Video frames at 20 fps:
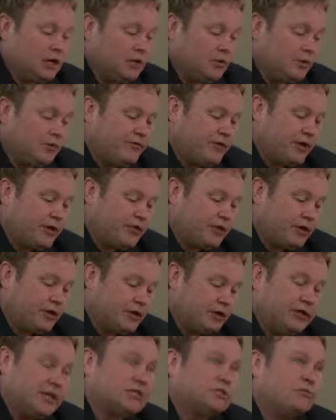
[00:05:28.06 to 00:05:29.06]
We felt that
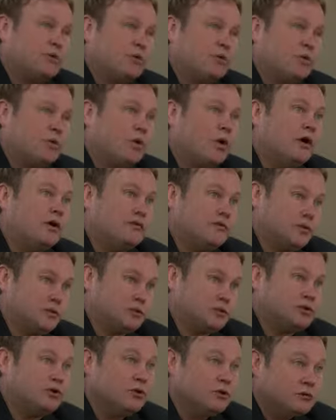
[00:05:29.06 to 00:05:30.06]
unless we were one of
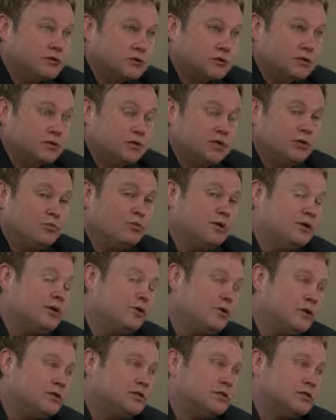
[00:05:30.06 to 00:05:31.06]
those chosen, it really
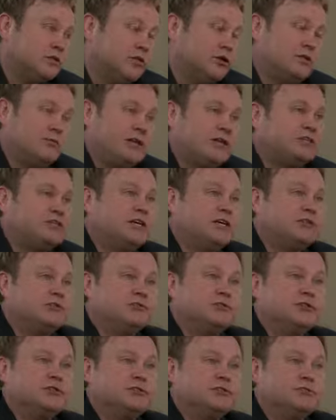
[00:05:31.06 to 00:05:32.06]
wasn't going to make sense
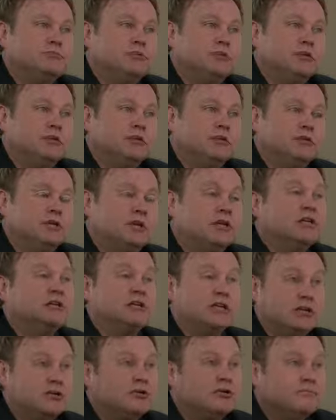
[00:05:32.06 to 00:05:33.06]
for us to be a
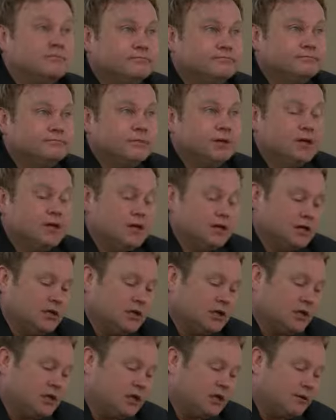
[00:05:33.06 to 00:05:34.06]
contender.
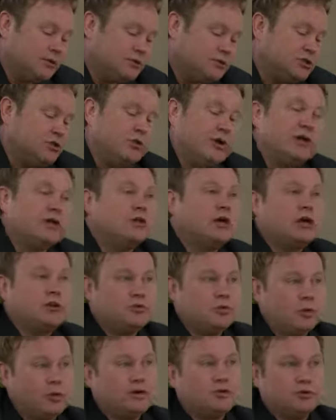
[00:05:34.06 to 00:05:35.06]
So we had a lot
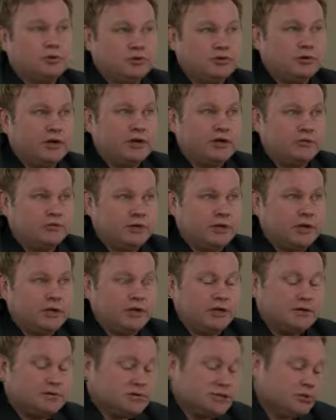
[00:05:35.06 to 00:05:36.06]
of work to do right at the
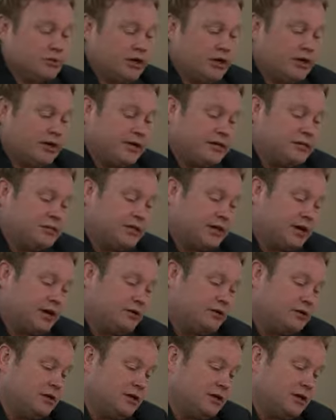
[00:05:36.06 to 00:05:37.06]
beginning. So we had our heads
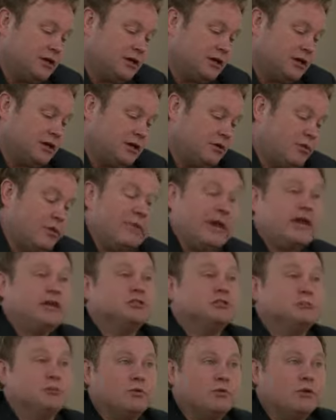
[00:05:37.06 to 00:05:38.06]
down. We
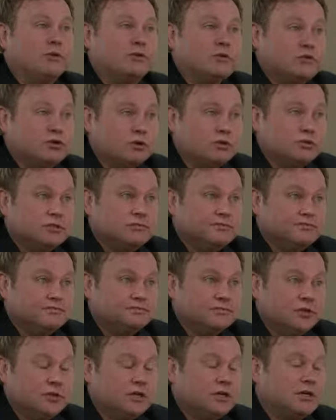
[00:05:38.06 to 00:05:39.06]
managed to be one of the chosen
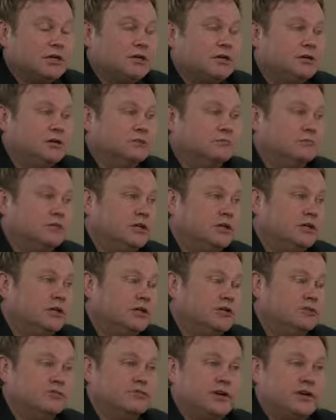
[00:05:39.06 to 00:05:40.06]
in
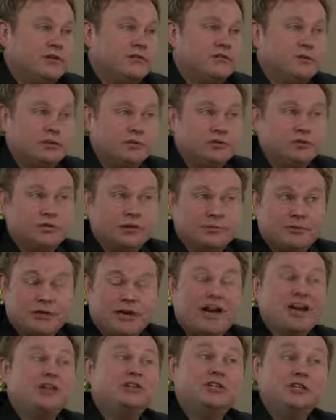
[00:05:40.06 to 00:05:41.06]
the Innovative Lunar
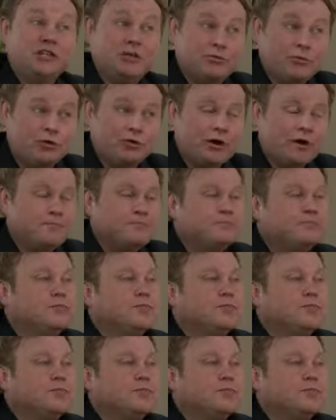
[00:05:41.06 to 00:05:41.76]
ILDD program.